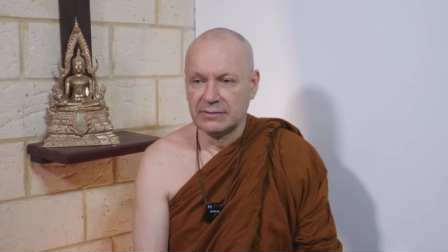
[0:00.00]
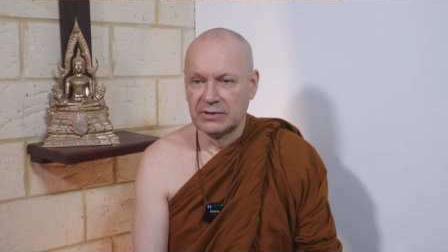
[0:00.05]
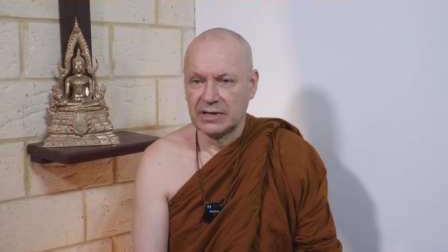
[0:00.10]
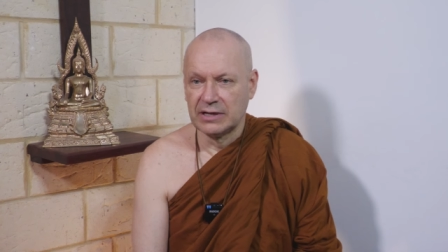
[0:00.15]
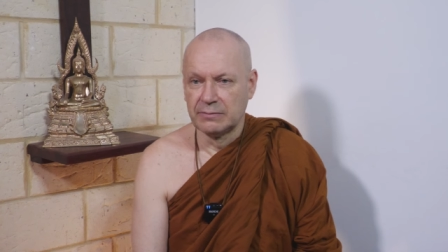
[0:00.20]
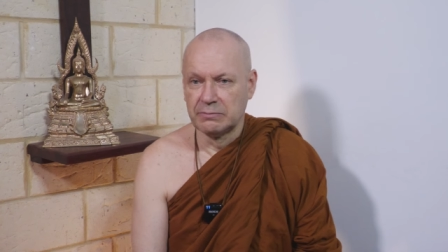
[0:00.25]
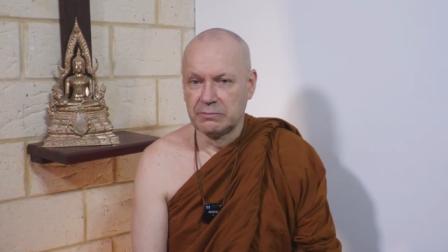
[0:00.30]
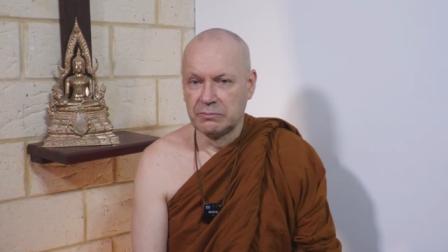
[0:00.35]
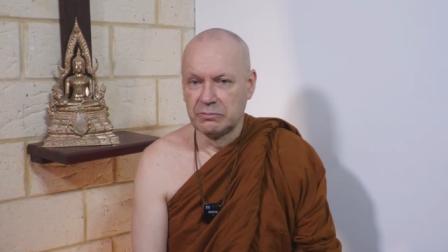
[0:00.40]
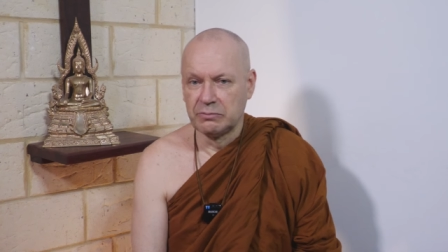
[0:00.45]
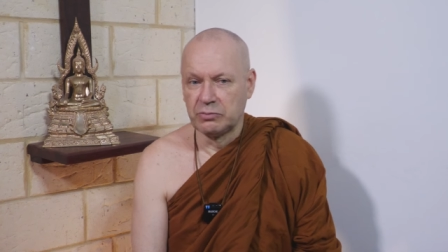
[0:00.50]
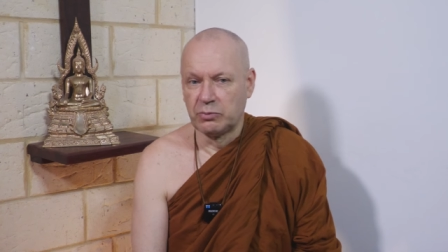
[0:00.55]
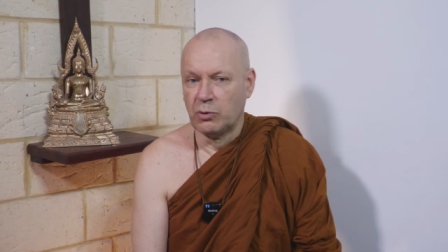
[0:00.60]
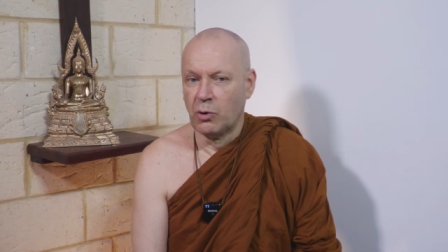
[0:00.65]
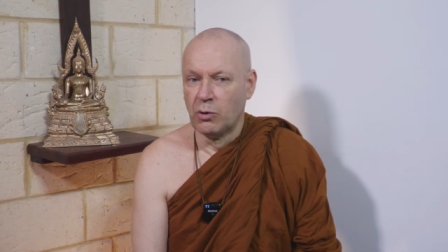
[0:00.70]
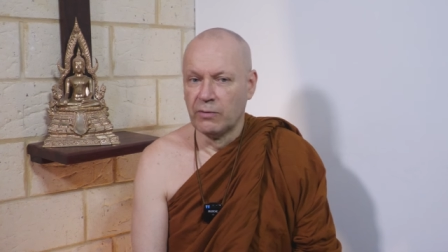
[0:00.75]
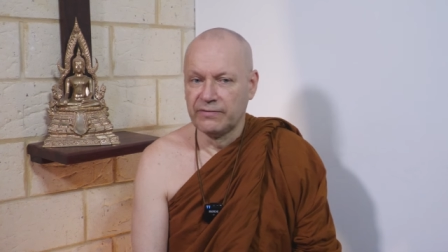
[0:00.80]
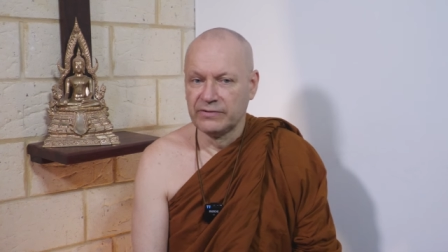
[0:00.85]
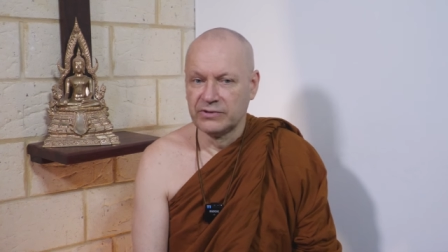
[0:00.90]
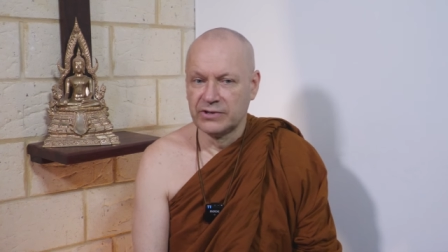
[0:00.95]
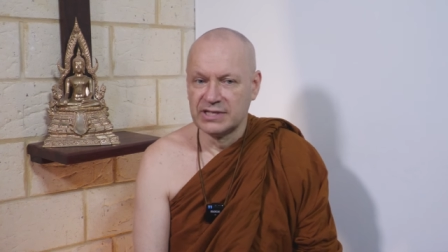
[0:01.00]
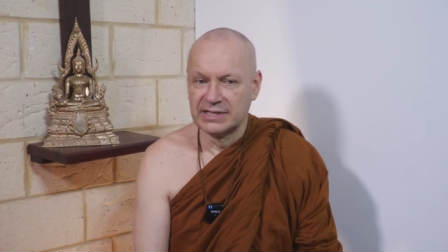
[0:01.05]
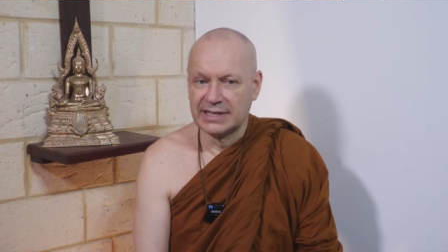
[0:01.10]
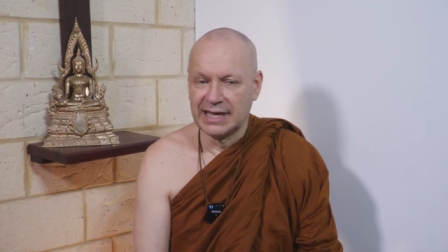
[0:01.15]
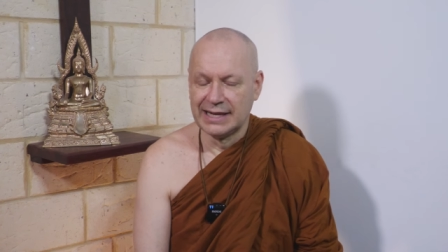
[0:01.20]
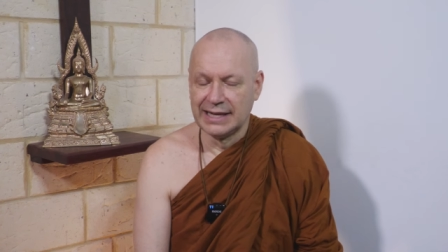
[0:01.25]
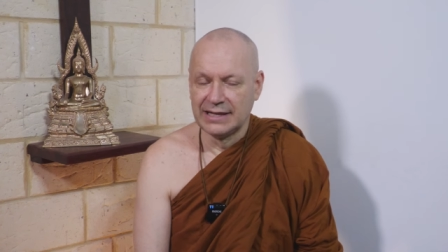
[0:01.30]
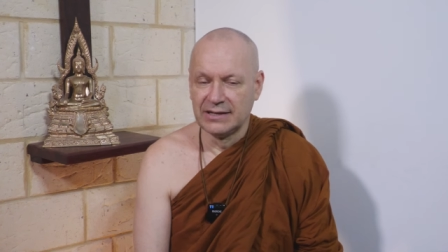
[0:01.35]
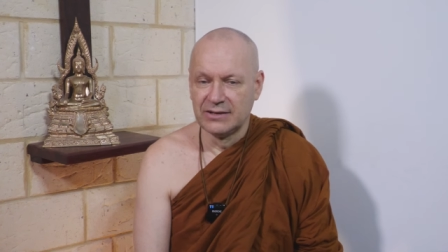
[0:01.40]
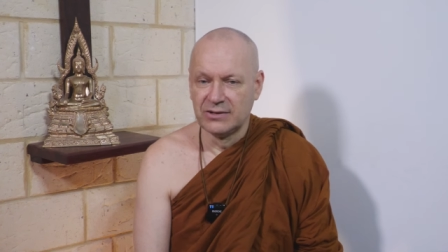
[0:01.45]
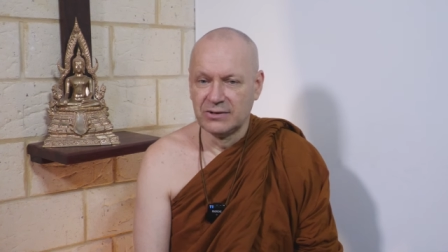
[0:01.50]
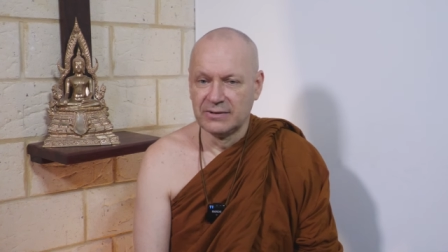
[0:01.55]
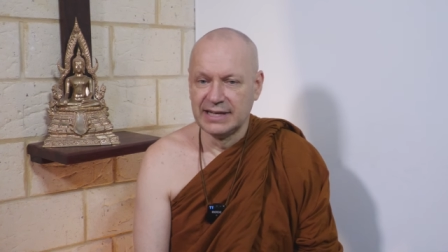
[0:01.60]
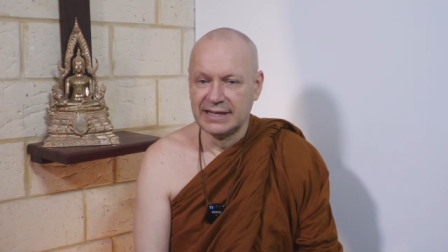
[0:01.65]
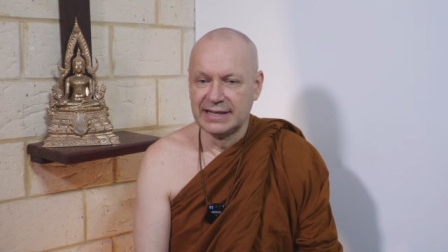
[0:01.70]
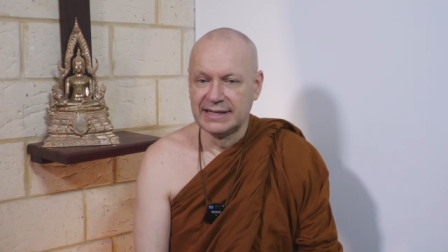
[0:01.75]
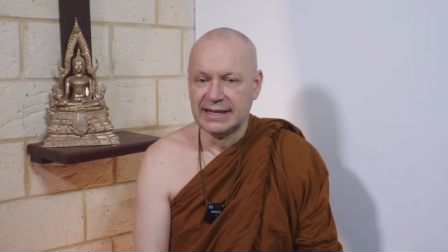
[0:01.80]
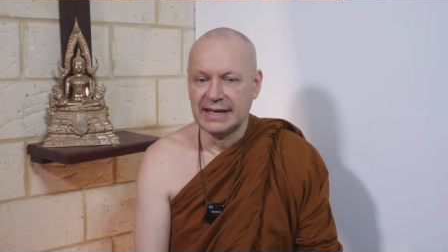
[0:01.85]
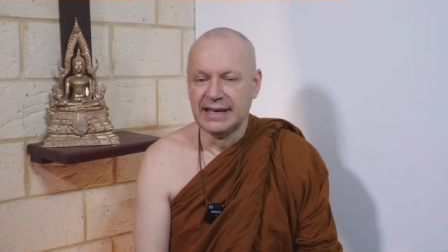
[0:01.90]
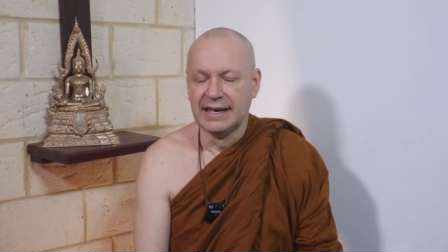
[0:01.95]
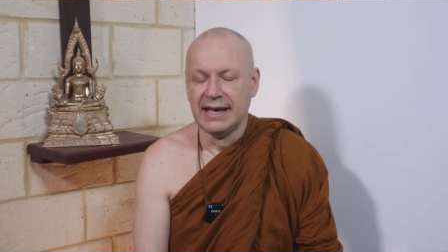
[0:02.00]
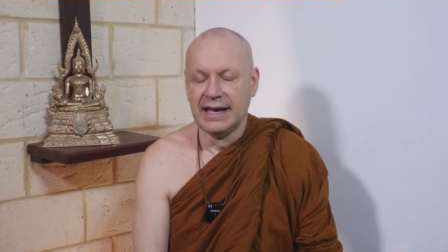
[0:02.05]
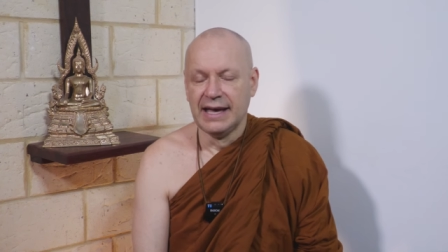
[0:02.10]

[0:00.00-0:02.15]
we can often just get into it, uh,